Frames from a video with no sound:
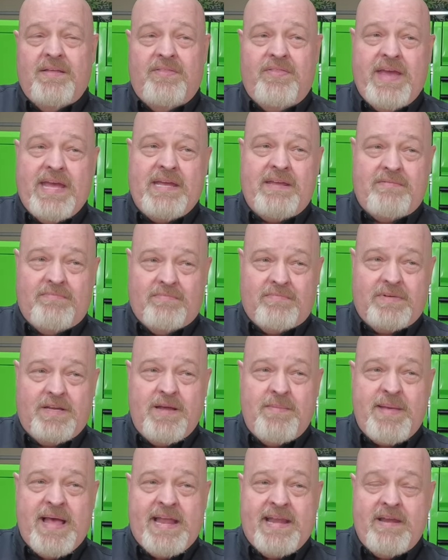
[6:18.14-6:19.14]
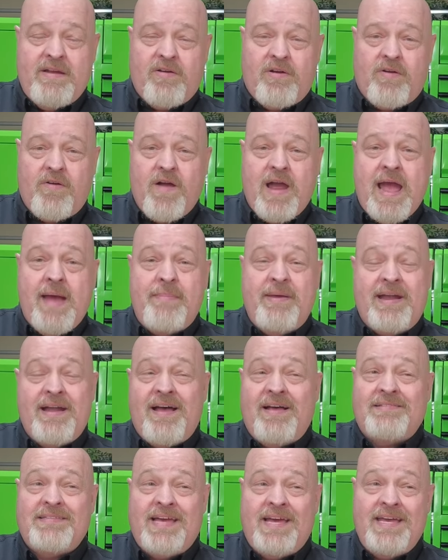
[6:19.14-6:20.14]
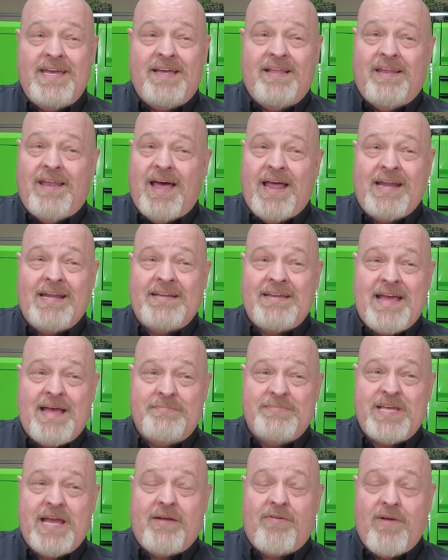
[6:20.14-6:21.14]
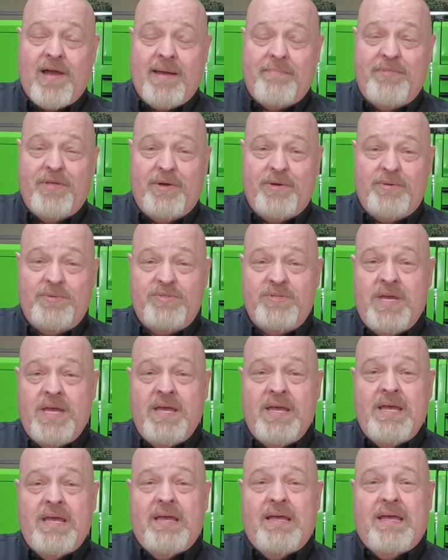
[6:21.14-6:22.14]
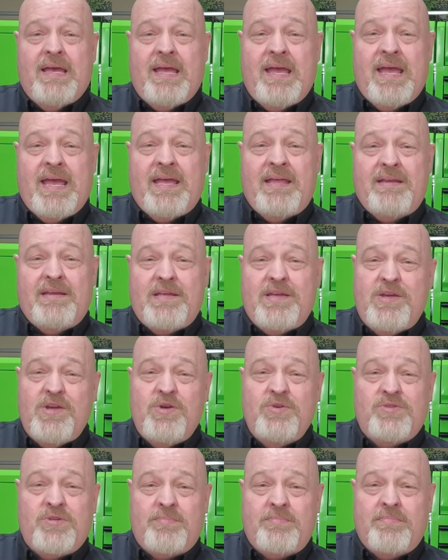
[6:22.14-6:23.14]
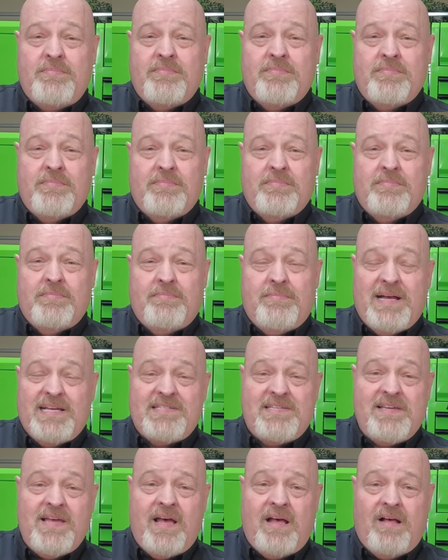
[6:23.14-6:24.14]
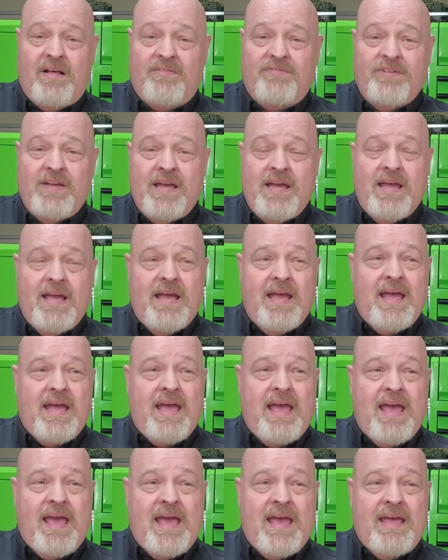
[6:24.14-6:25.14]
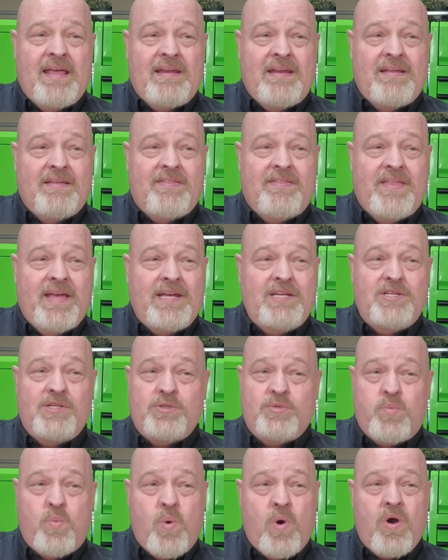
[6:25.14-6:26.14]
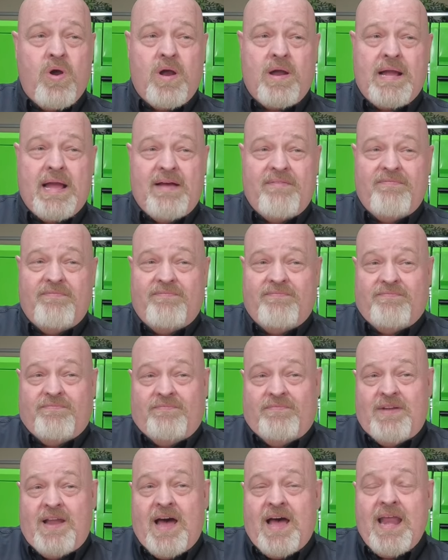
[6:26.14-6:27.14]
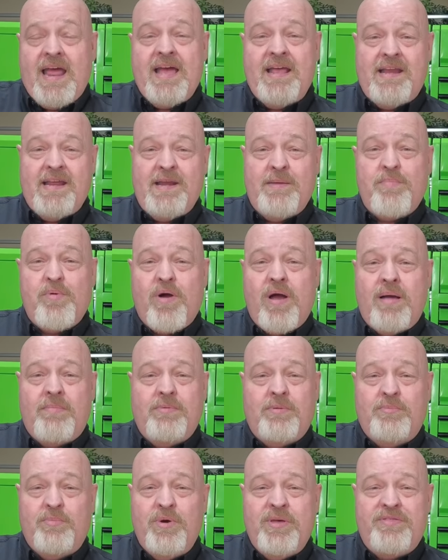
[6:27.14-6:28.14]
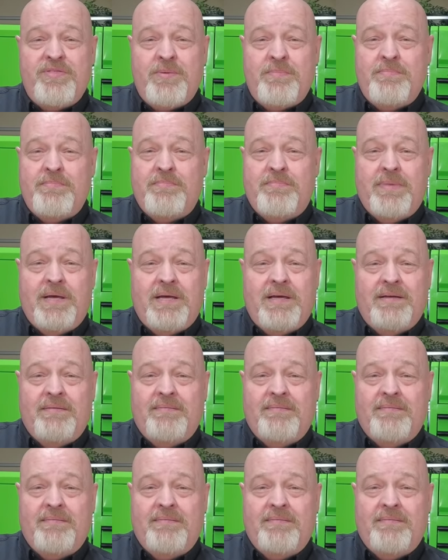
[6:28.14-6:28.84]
they can come out here and grab it. And I'll tell you, a lot of times I grab those and use them myself, and they just work. I've not had any problem with them.